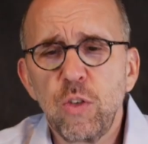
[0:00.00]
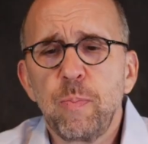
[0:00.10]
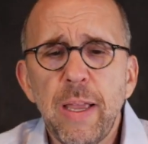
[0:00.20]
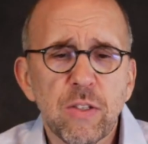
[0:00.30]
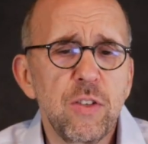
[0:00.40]

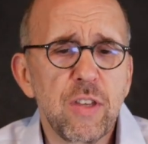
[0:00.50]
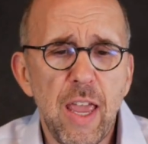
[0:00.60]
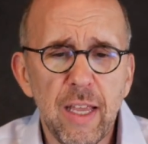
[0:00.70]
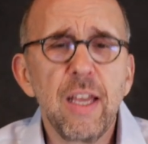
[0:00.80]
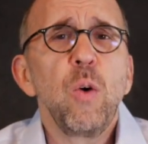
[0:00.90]
he's basically
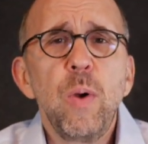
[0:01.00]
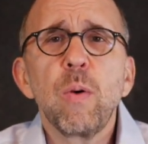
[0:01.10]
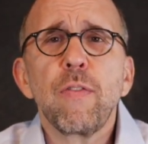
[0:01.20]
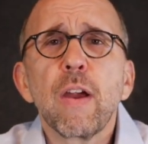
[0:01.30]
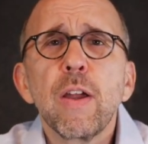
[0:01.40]
saying we
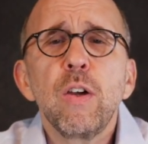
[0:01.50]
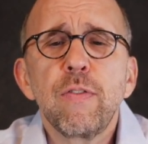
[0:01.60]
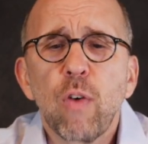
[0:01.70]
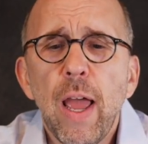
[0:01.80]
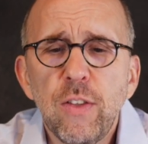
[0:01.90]
were very
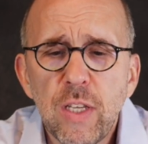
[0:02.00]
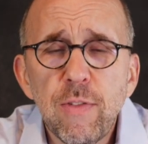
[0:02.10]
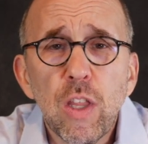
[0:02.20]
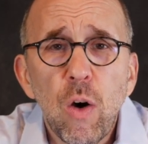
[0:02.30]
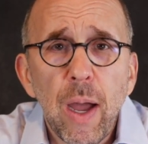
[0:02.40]
good friends,
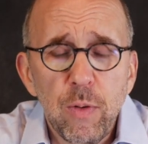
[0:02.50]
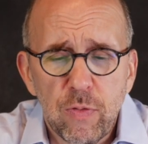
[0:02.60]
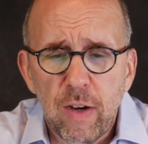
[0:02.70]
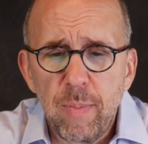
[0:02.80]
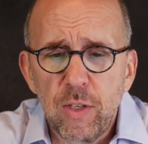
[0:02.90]
even though I
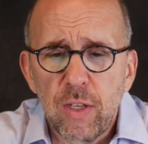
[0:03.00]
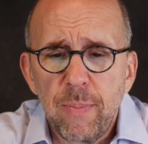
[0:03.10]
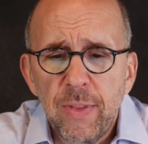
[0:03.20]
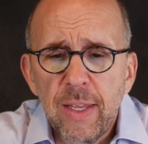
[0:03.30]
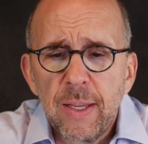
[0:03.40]
was very busy.